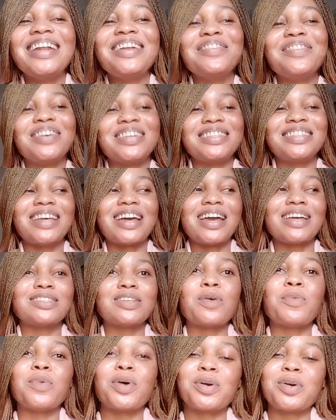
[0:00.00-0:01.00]
Anyways,
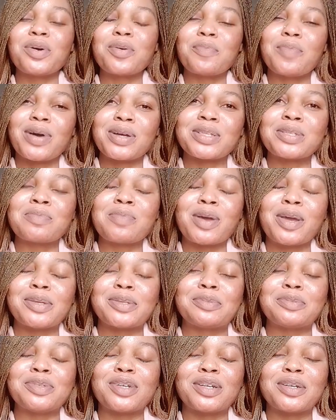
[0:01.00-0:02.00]
guys. Welcome back to my
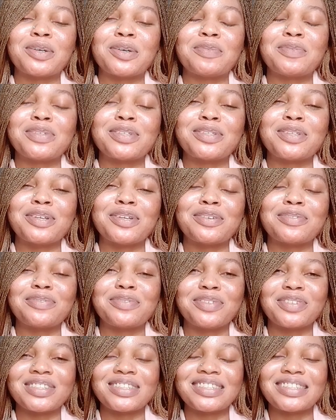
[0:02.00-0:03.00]
YouTube channel. If this is not your
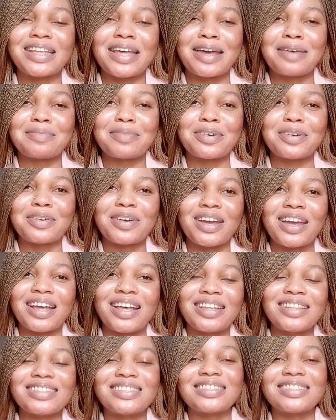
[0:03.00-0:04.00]
first time.
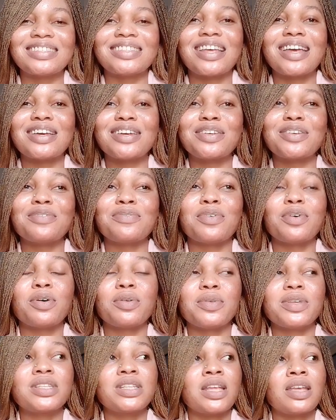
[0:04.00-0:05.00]
Alright? Thank you for
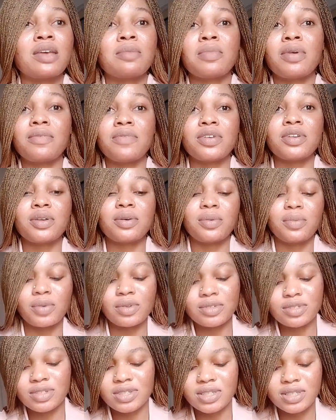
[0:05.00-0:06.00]
always clicking my video
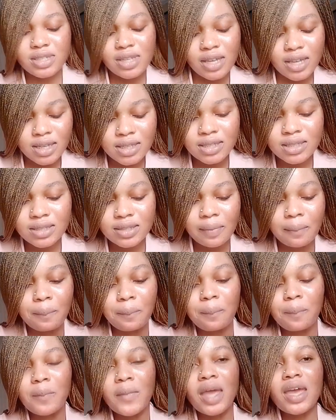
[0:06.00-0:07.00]
once you see it.
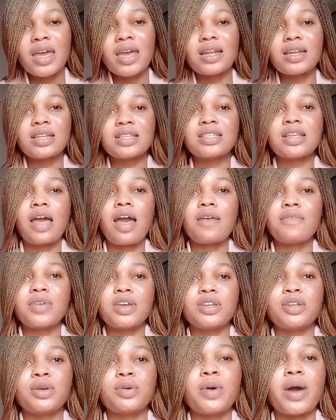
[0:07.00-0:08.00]
In this
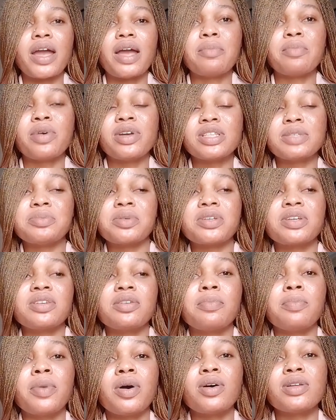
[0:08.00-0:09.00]
video, I am going to be
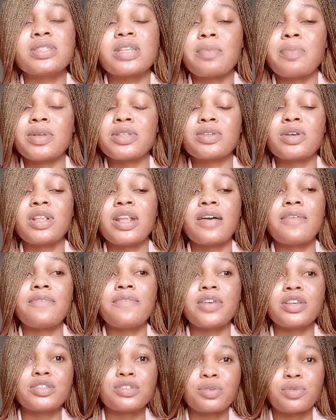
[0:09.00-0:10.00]
talking about a particular
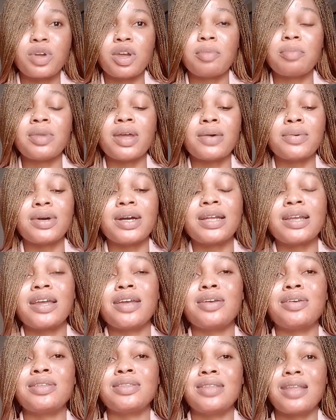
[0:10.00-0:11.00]
face cream that will
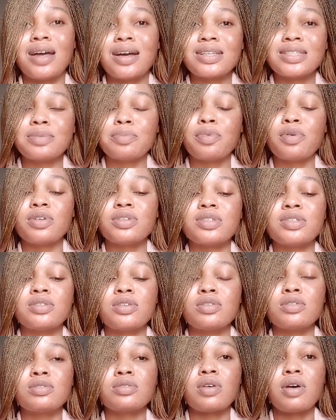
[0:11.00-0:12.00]
clear your dark spots,
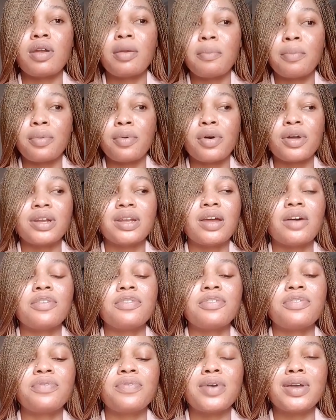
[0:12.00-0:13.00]
your sunburn, that will
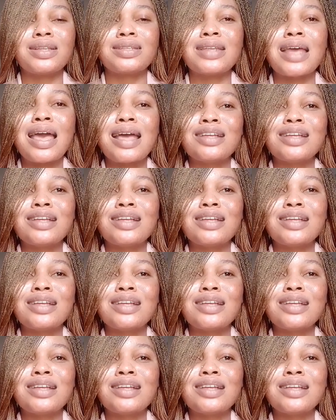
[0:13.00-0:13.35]
fade